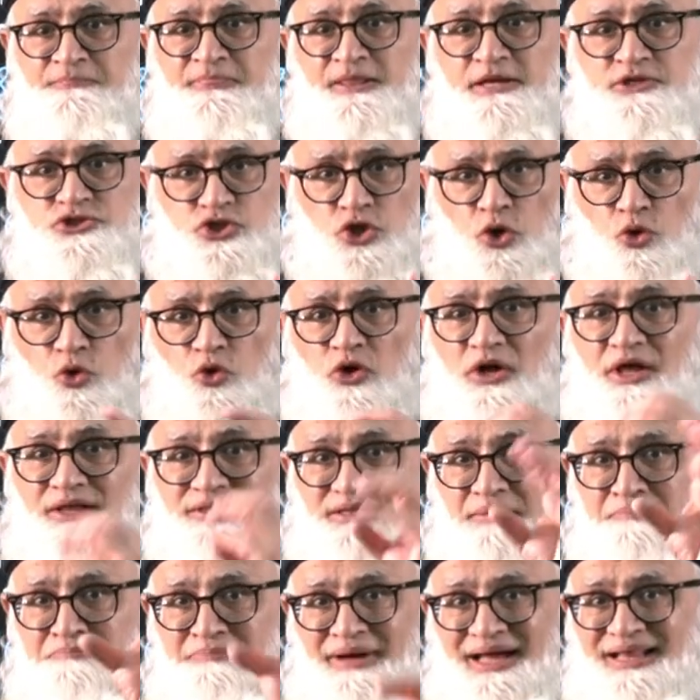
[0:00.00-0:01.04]
So
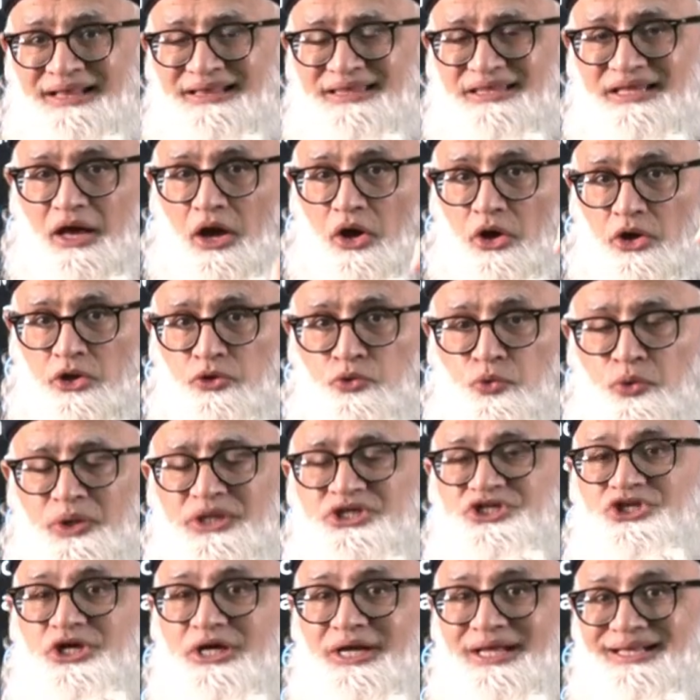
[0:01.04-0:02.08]
the month in
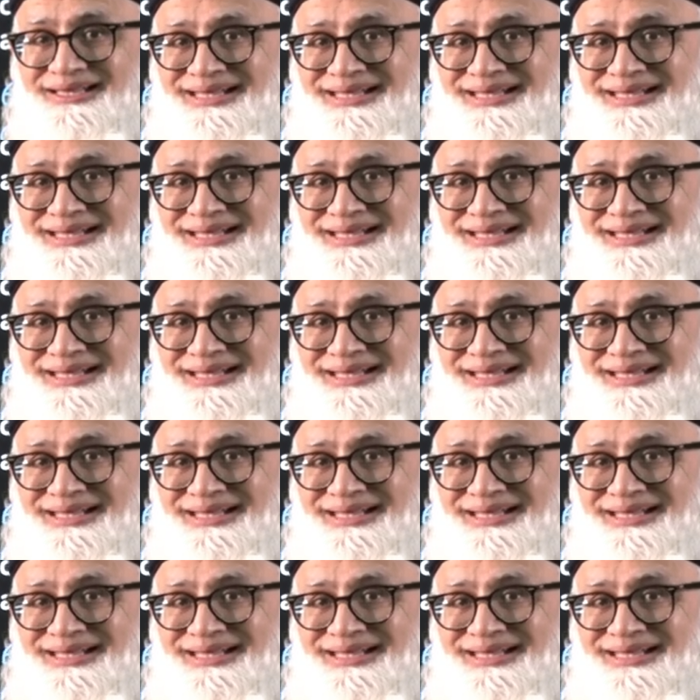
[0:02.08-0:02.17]
which